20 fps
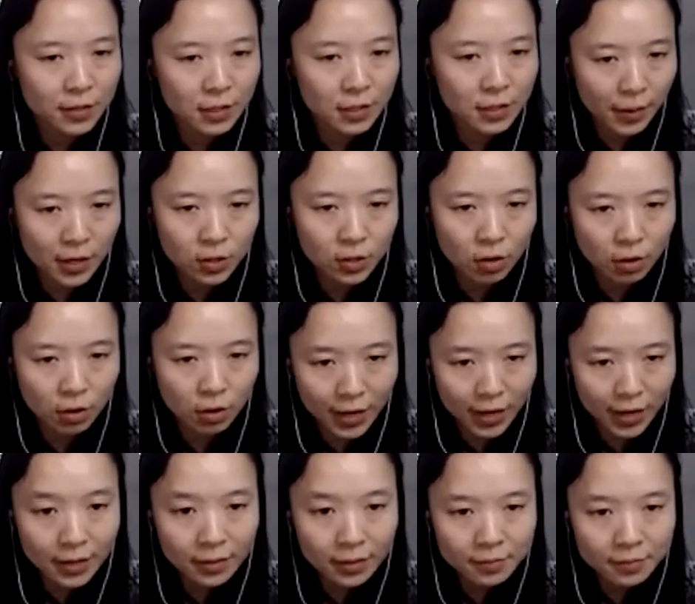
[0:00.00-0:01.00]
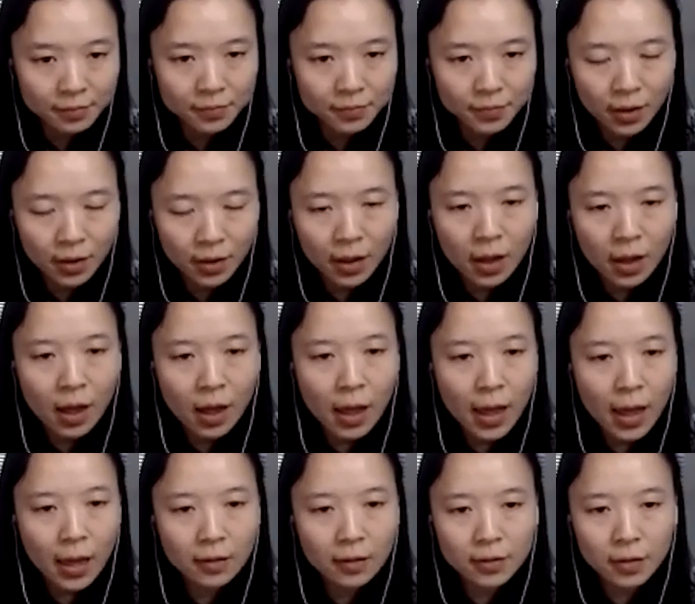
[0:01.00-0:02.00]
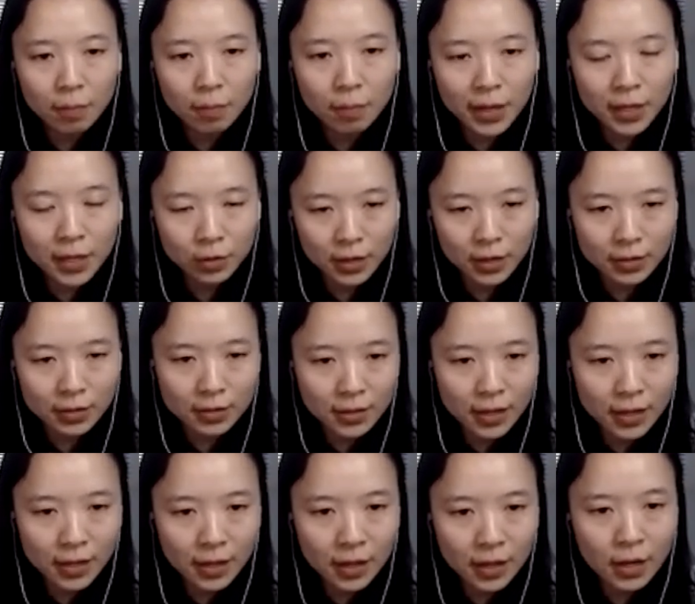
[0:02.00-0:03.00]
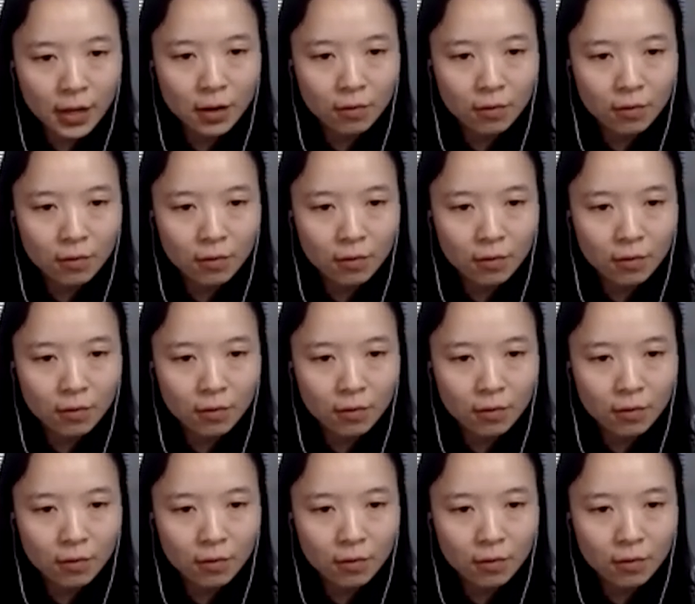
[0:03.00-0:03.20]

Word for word: spatial grid and the matrix C